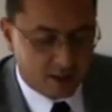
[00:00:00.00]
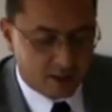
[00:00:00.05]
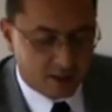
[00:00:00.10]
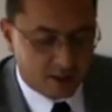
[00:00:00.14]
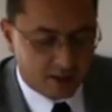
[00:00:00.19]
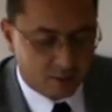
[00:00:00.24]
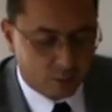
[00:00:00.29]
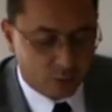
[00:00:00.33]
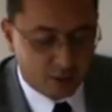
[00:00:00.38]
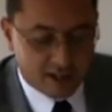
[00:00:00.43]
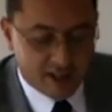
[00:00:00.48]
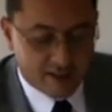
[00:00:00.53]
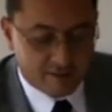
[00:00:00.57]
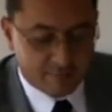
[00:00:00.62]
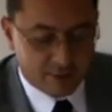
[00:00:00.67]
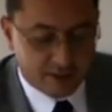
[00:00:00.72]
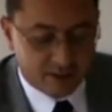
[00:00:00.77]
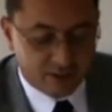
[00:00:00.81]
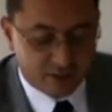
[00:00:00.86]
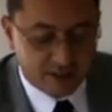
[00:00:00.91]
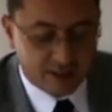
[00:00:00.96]
uh, would have
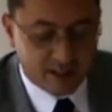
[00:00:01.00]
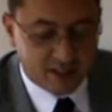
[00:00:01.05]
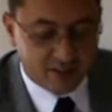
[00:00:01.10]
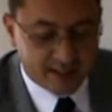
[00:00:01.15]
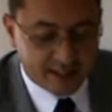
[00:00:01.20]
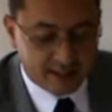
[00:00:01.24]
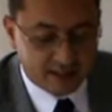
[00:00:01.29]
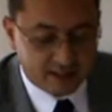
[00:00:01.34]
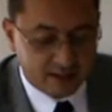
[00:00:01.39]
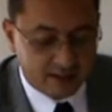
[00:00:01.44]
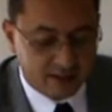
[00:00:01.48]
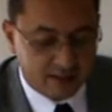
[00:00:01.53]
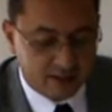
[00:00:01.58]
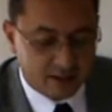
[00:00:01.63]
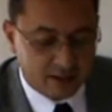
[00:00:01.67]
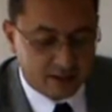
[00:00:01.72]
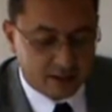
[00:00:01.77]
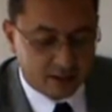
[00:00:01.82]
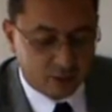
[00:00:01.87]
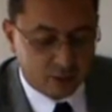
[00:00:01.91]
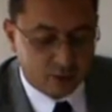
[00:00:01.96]
been redirected
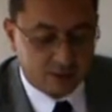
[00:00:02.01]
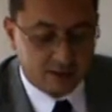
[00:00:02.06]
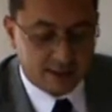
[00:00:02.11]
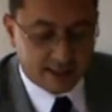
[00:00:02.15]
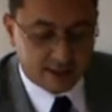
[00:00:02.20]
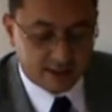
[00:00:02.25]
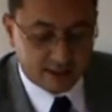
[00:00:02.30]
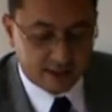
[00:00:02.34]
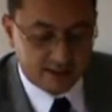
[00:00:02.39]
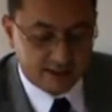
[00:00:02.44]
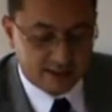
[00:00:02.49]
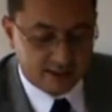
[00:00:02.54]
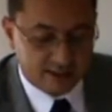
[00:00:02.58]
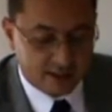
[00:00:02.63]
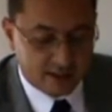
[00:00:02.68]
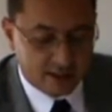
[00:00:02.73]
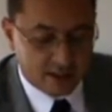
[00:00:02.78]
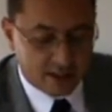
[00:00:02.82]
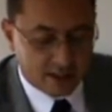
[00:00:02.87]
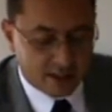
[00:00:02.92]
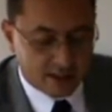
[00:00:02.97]
to sectors
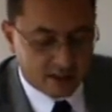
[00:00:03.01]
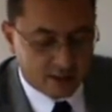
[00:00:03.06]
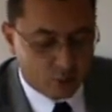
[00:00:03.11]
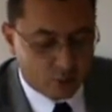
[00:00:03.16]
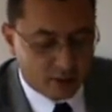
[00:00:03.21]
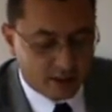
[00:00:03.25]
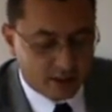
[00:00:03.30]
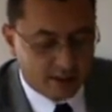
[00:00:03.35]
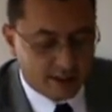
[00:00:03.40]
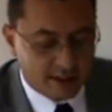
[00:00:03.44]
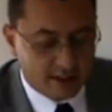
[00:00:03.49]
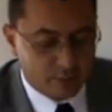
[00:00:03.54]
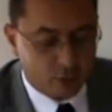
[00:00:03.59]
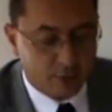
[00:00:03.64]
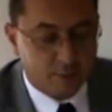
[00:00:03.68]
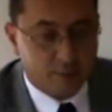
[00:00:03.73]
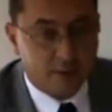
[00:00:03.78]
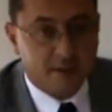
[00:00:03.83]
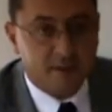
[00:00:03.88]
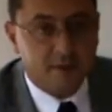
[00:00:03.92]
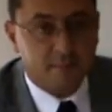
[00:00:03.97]
uh, where they
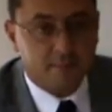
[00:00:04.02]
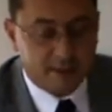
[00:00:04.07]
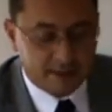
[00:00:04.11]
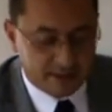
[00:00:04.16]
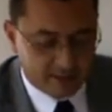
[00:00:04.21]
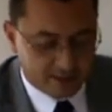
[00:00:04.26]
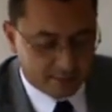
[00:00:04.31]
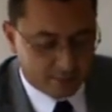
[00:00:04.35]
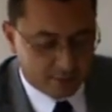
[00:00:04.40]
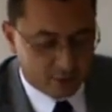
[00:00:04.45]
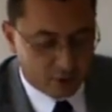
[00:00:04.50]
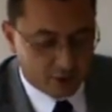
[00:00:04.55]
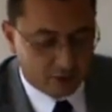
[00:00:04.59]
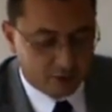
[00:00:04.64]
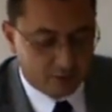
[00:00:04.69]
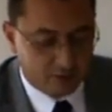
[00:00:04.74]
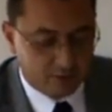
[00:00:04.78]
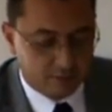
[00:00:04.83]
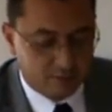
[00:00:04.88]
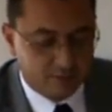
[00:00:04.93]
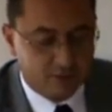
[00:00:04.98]
would be better employed,